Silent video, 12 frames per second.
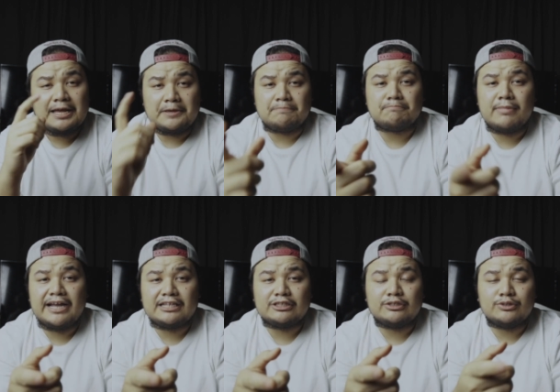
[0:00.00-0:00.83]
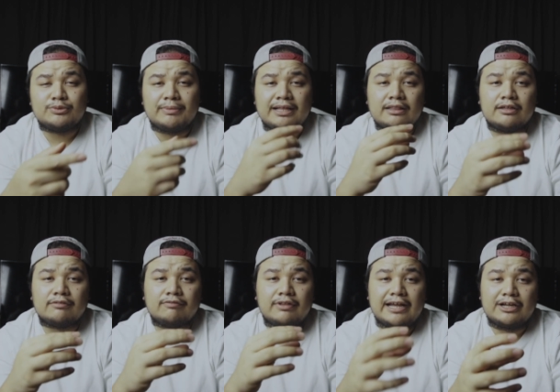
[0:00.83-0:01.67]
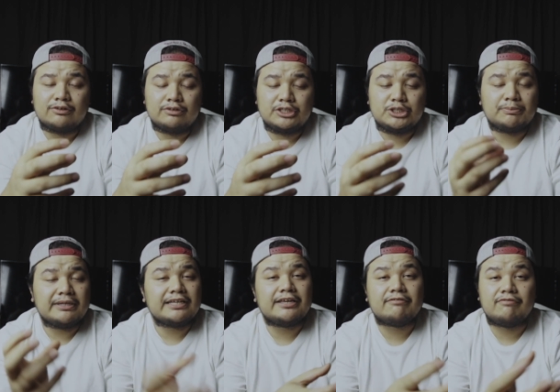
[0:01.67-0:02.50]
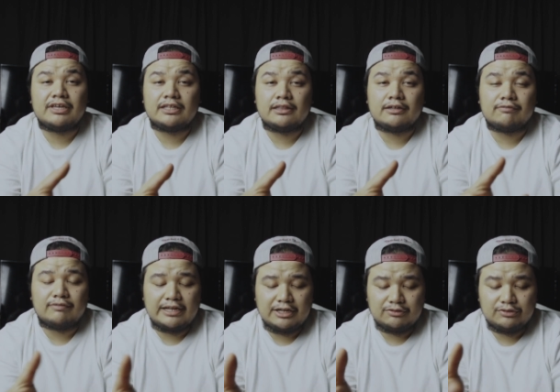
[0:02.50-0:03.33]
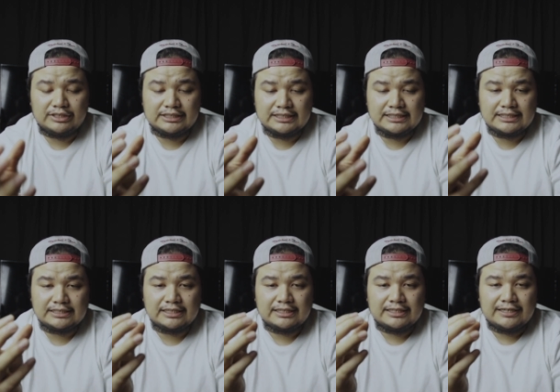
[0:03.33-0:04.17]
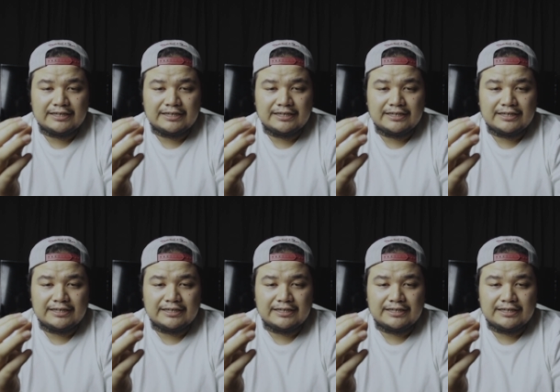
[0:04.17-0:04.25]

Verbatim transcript: And mind you, my love language, my giving love language is